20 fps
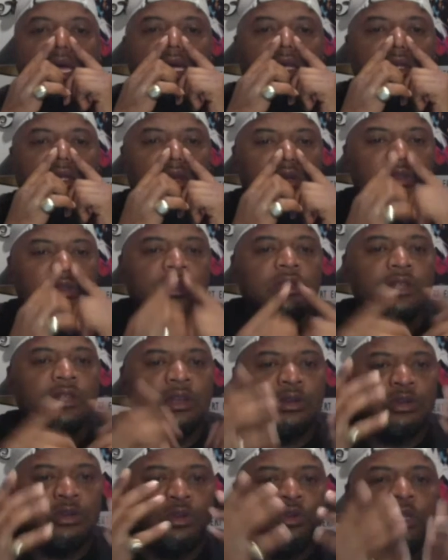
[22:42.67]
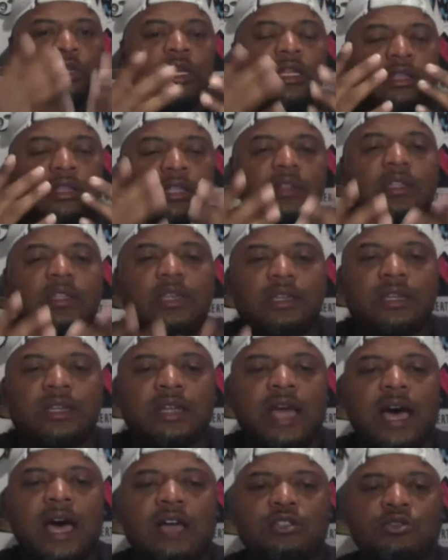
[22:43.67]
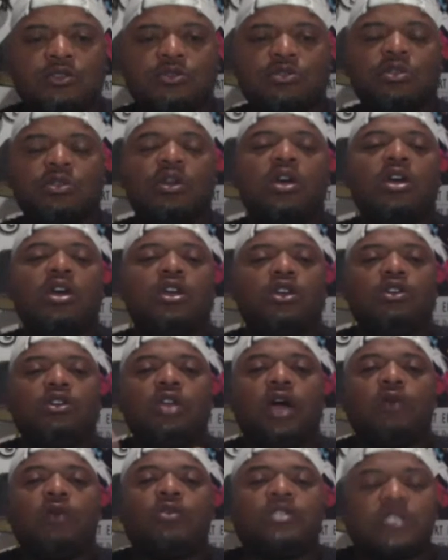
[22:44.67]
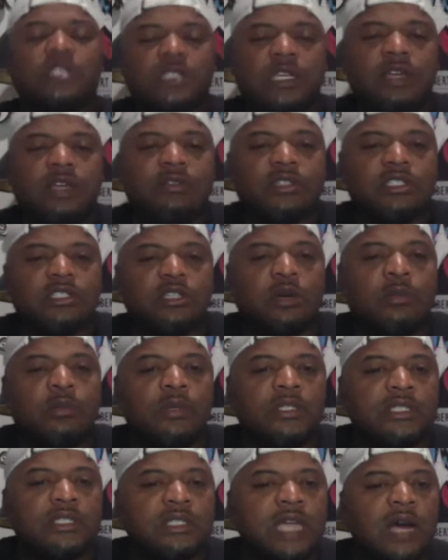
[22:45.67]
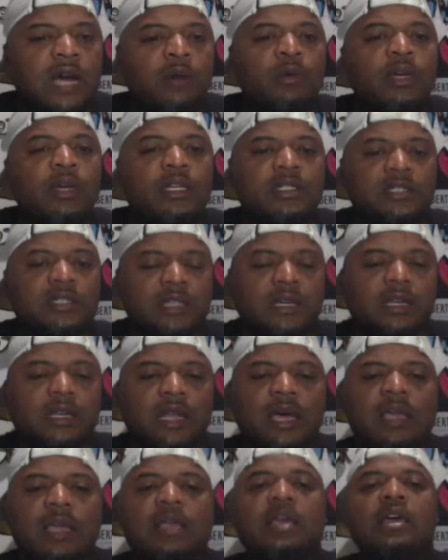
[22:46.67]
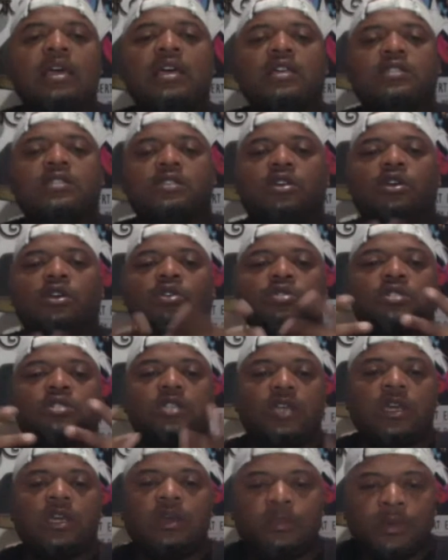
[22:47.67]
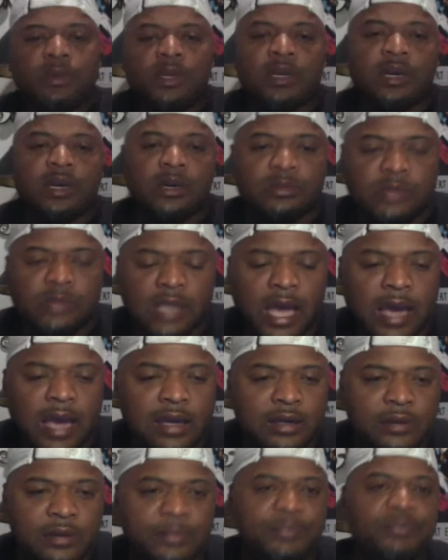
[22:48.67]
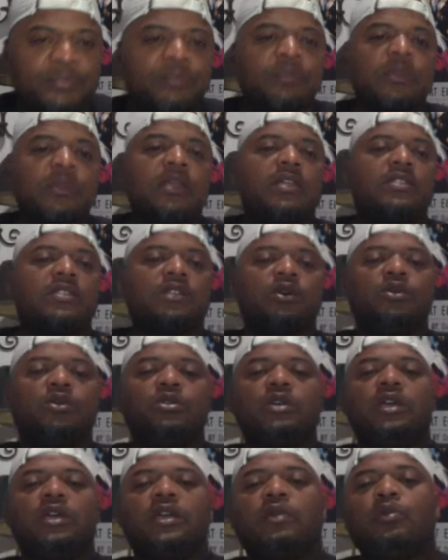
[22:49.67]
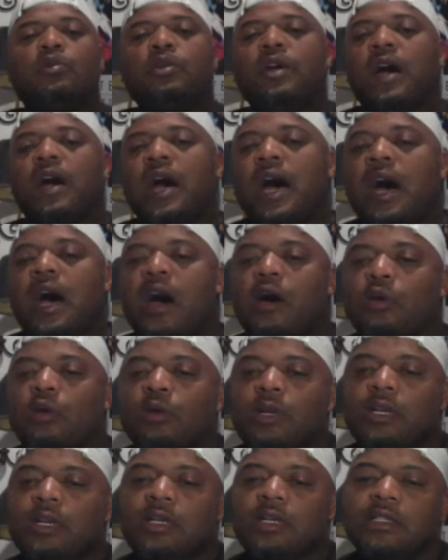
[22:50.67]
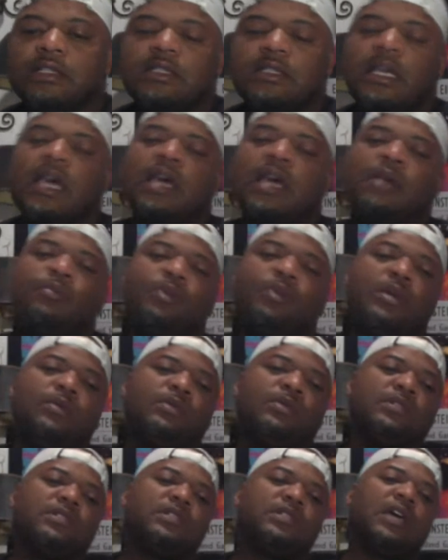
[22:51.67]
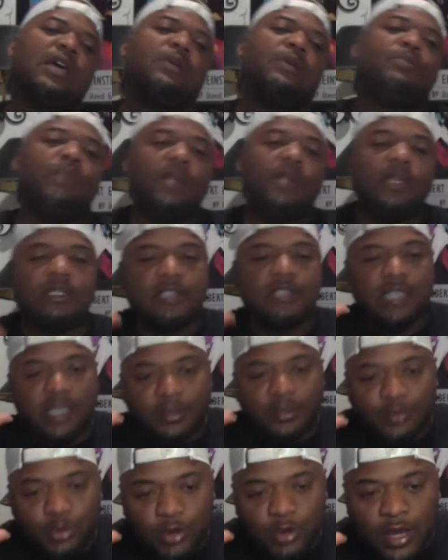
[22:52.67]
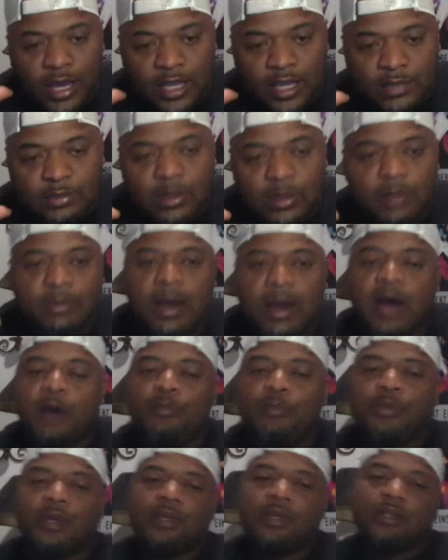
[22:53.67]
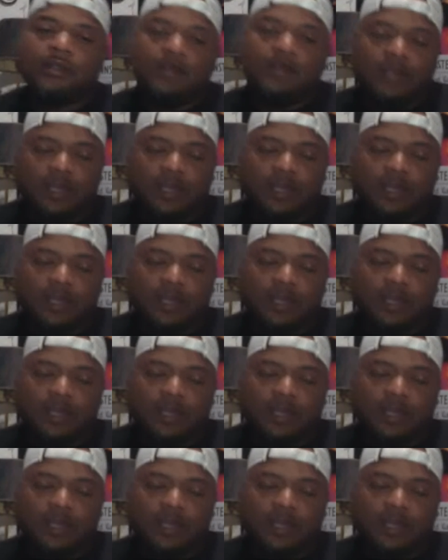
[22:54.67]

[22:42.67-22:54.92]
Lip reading: You need the thinner nostrils. You're not receiving so much direct sunlight, so your skin becomes lighter. So we are all really the same people, the same beings. If you ask me, my opinion,